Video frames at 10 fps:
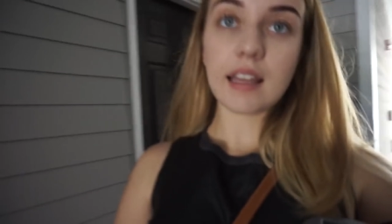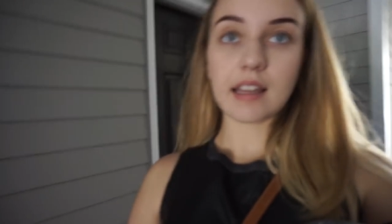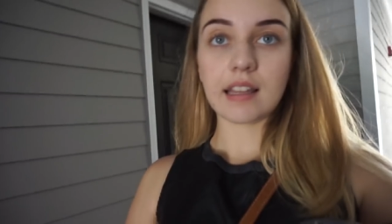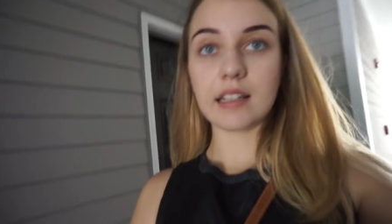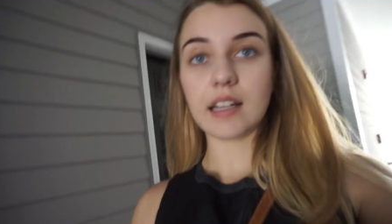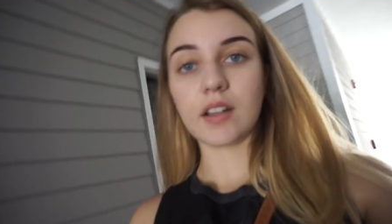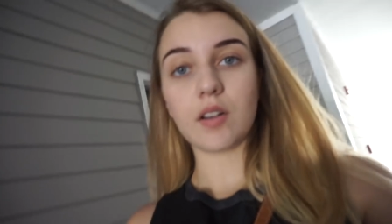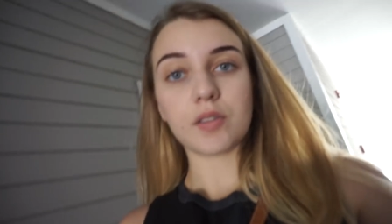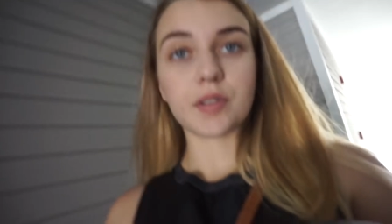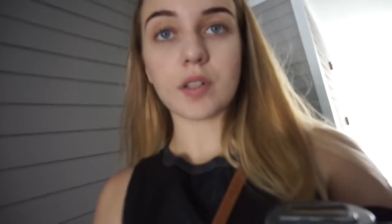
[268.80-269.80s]
and I
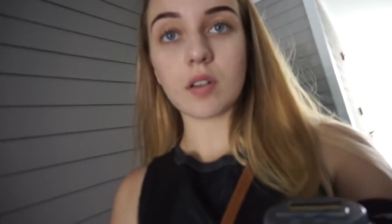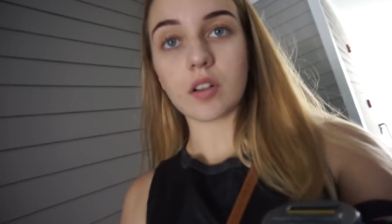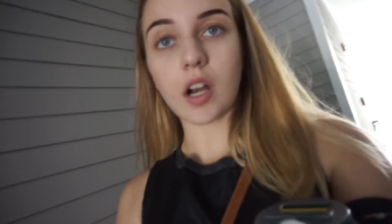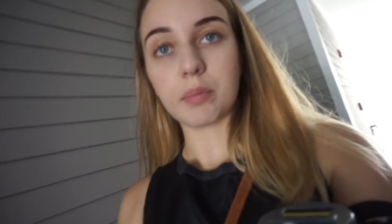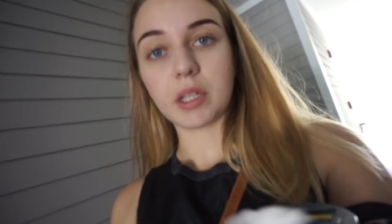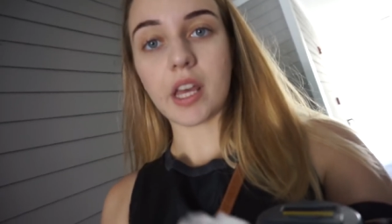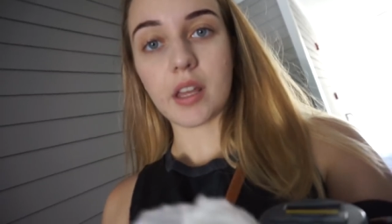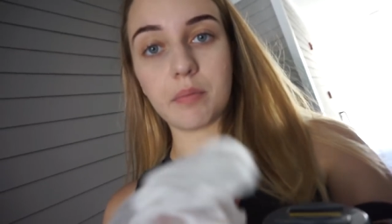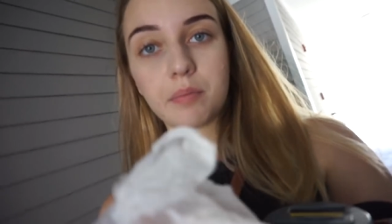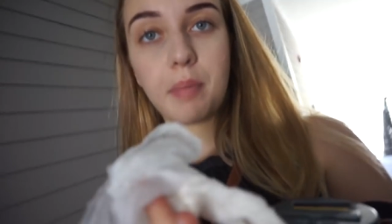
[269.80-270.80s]
also grabbed
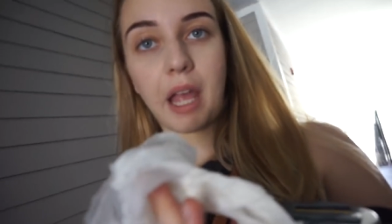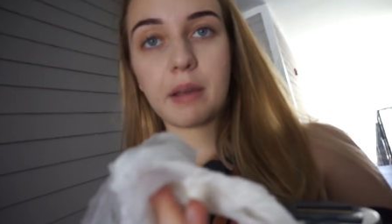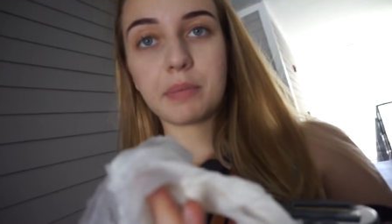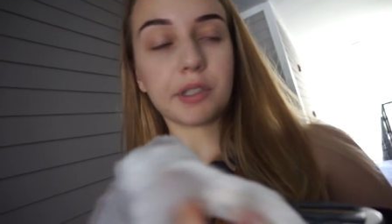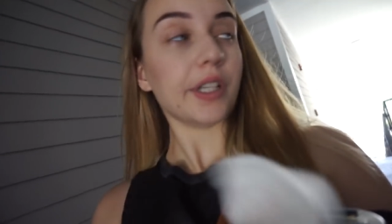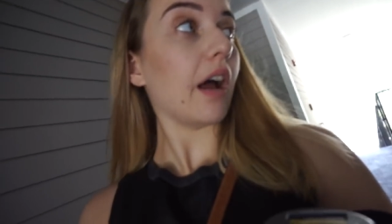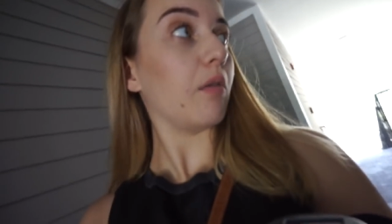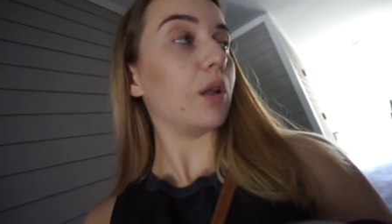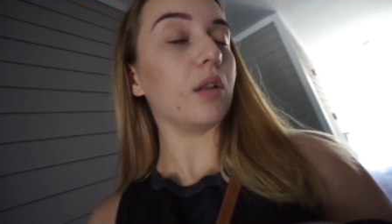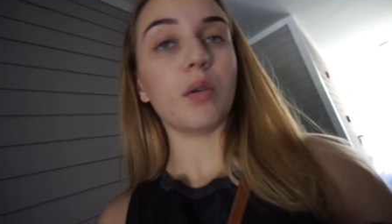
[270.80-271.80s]
him paper
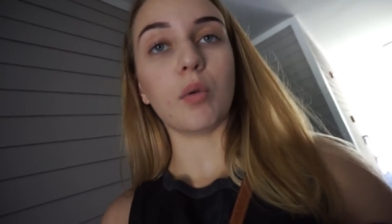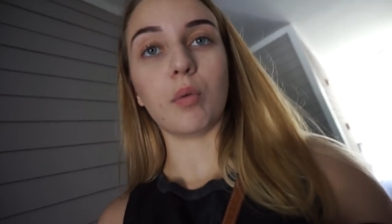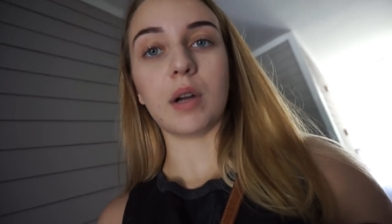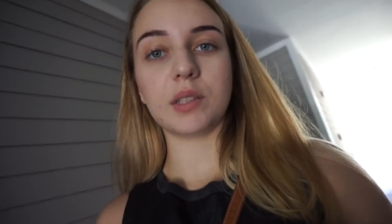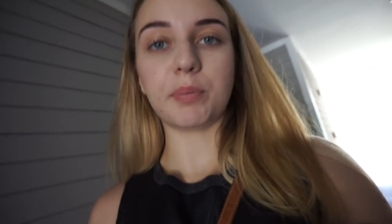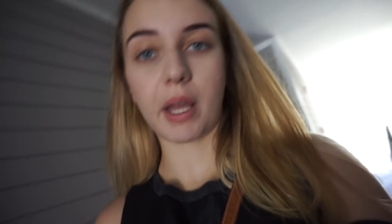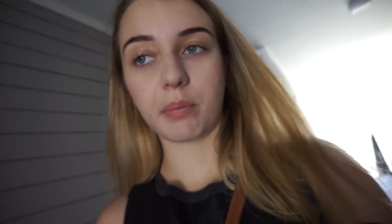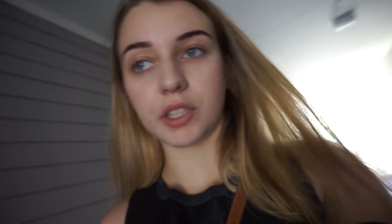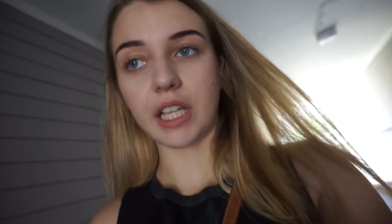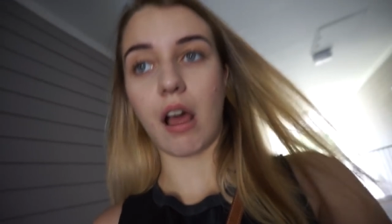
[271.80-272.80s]
towel wet
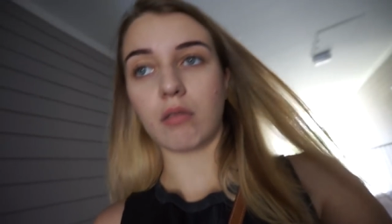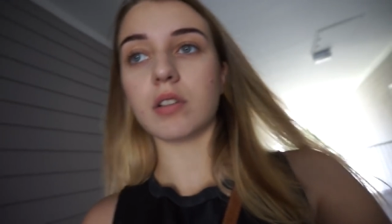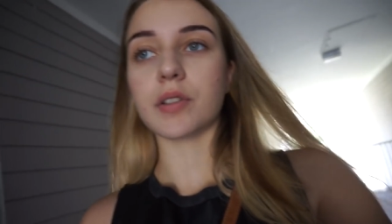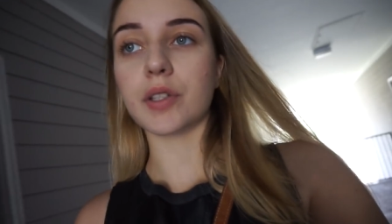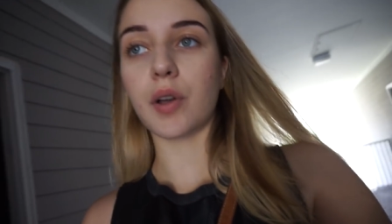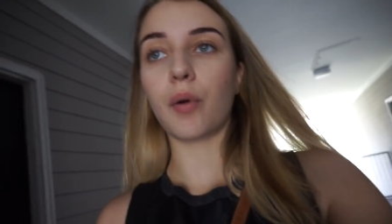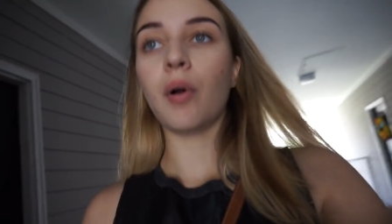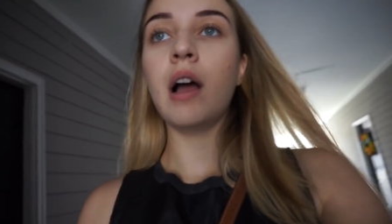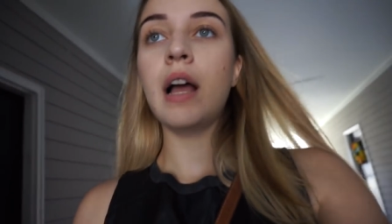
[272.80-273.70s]
paper towel so